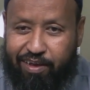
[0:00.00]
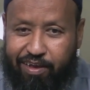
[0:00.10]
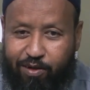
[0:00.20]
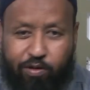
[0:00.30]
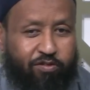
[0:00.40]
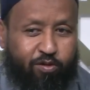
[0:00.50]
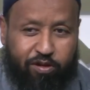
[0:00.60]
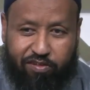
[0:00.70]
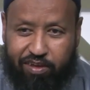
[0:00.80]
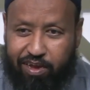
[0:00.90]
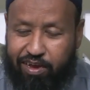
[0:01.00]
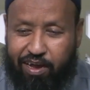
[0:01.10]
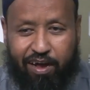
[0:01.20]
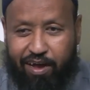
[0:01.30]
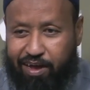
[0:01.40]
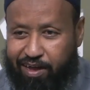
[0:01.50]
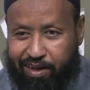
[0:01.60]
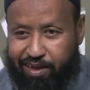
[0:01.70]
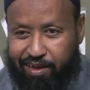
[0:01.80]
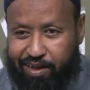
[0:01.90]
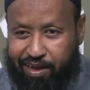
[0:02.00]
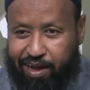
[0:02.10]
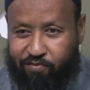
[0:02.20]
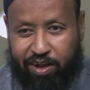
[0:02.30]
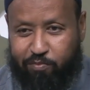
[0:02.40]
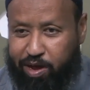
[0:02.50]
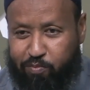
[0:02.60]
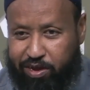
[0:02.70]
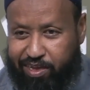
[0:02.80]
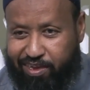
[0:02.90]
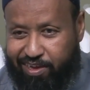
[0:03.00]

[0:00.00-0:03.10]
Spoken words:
What is he going to say? I've done my bit.